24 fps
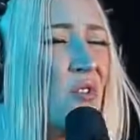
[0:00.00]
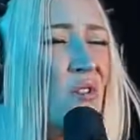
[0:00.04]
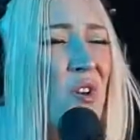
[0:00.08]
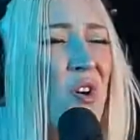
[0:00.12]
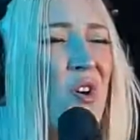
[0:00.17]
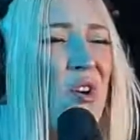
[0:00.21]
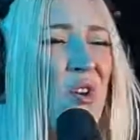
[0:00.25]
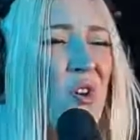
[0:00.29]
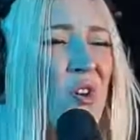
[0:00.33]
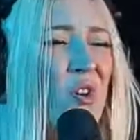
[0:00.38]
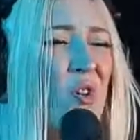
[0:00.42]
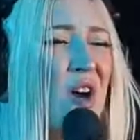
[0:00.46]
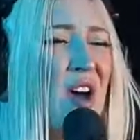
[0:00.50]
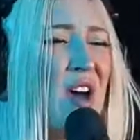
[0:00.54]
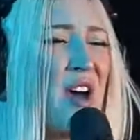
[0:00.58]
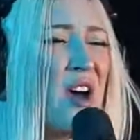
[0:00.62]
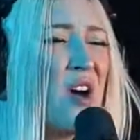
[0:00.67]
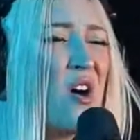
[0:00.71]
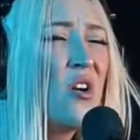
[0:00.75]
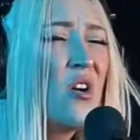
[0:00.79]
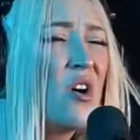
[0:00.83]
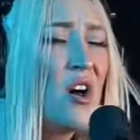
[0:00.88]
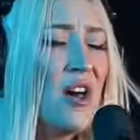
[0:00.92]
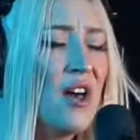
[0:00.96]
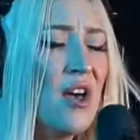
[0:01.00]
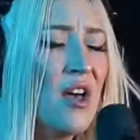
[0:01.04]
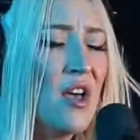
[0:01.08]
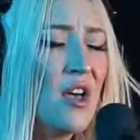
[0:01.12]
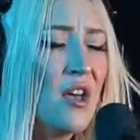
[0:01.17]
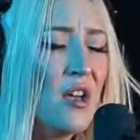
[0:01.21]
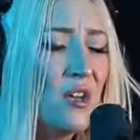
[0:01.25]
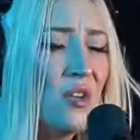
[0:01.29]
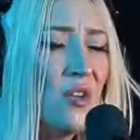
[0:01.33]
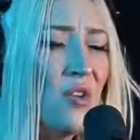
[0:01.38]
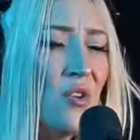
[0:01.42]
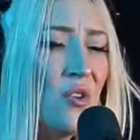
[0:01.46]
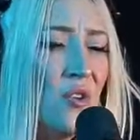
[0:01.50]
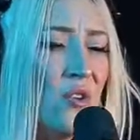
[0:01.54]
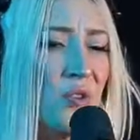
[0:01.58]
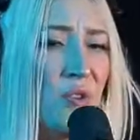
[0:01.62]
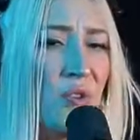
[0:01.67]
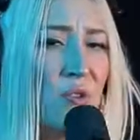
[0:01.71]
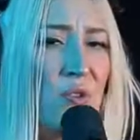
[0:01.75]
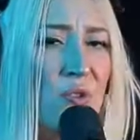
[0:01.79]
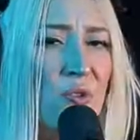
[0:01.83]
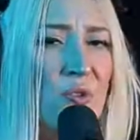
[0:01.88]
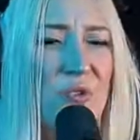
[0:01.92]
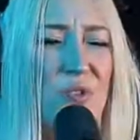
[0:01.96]
Oh, will
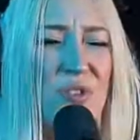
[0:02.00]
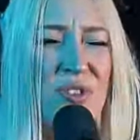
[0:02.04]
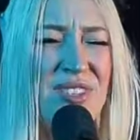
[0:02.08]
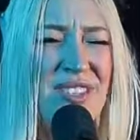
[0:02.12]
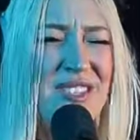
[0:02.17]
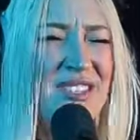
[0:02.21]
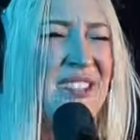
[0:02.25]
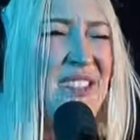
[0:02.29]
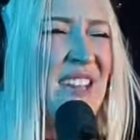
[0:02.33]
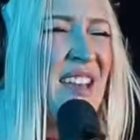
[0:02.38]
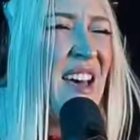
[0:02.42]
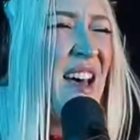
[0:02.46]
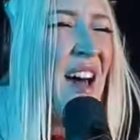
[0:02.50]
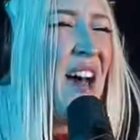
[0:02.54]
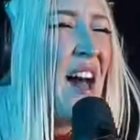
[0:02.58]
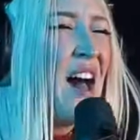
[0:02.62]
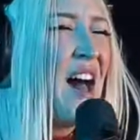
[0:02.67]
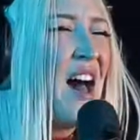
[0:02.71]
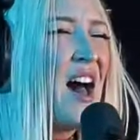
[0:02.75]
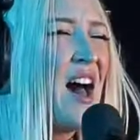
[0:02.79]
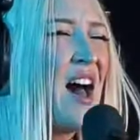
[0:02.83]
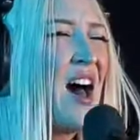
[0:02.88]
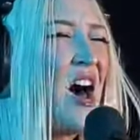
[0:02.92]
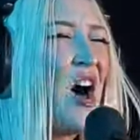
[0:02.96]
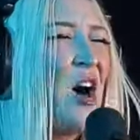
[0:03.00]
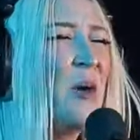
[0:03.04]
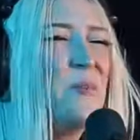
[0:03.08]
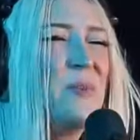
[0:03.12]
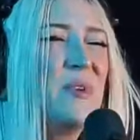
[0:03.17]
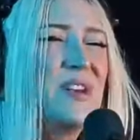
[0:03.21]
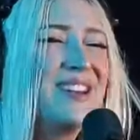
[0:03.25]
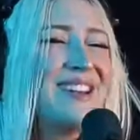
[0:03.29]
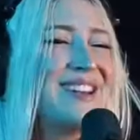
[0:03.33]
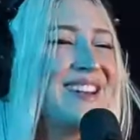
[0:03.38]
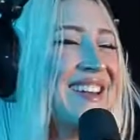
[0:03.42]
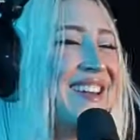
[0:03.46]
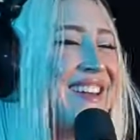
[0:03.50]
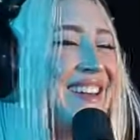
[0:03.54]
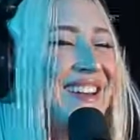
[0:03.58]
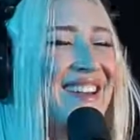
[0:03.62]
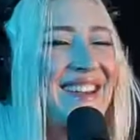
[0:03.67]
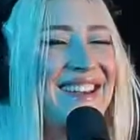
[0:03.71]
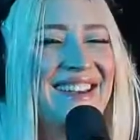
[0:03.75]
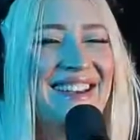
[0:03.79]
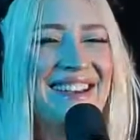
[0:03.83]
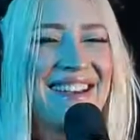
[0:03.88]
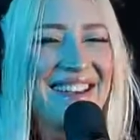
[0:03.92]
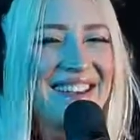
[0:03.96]
you still
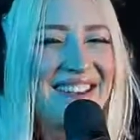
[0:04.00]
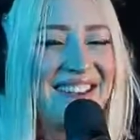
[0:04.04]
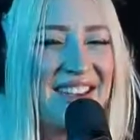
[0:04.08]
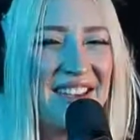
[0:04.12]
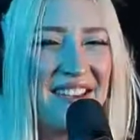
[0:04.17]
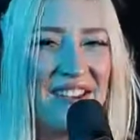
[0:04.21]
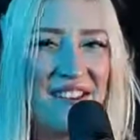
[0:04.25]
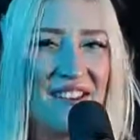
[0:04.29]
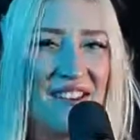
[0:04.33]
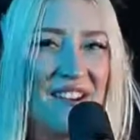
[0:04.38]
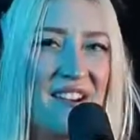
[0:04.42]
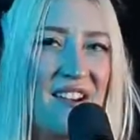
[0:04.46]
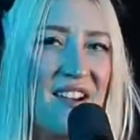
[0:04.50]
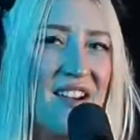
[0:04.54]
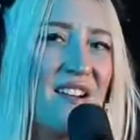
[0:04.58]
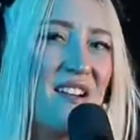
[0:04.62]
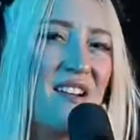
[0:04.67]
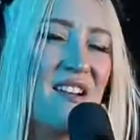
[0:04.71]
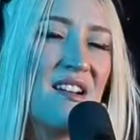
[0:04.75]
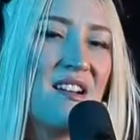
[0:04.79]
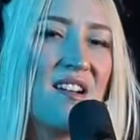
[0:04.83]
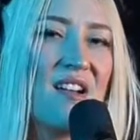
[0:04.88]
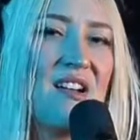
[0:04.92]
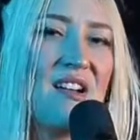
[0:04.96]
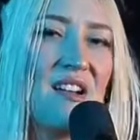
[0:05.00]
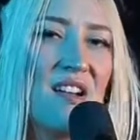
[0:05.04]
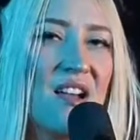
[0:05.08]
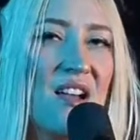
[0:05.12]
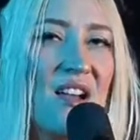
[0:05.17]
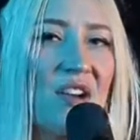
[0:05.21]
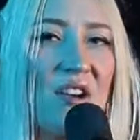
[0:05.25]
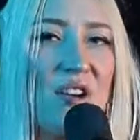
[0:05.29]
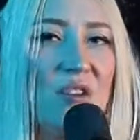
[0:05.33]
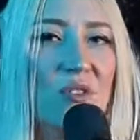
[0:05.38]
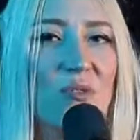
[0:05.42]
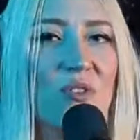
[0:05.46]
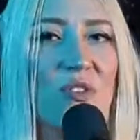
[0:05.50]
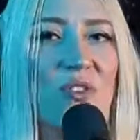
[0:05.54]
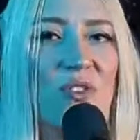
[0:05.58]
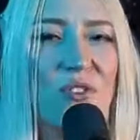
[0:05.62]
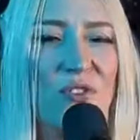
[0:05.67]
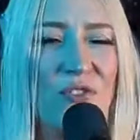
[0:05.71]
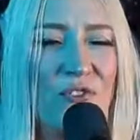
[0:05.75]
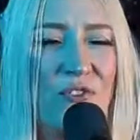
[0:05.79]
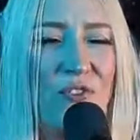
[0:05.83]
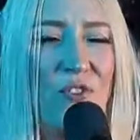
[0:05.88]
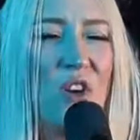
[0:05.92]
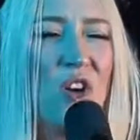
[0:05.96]
be here when the
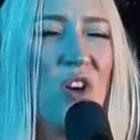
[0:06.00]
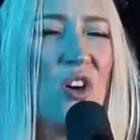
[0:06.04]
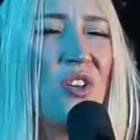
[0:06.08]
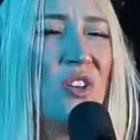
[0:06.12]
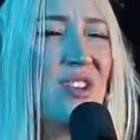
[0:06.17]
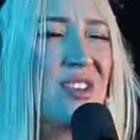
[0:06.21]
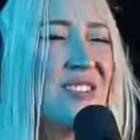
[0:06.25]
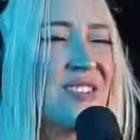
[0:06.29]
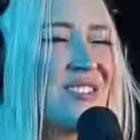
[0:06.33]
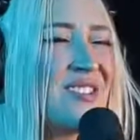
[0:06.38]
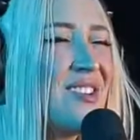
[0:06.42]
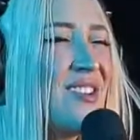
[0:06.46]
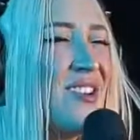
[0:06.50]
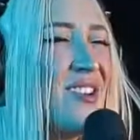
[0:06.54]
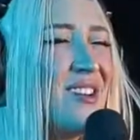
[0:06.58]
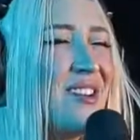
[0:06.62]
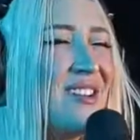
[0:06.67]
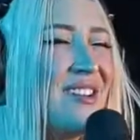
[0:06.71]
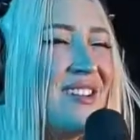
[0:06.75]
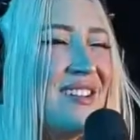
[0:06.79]
feeling's gone?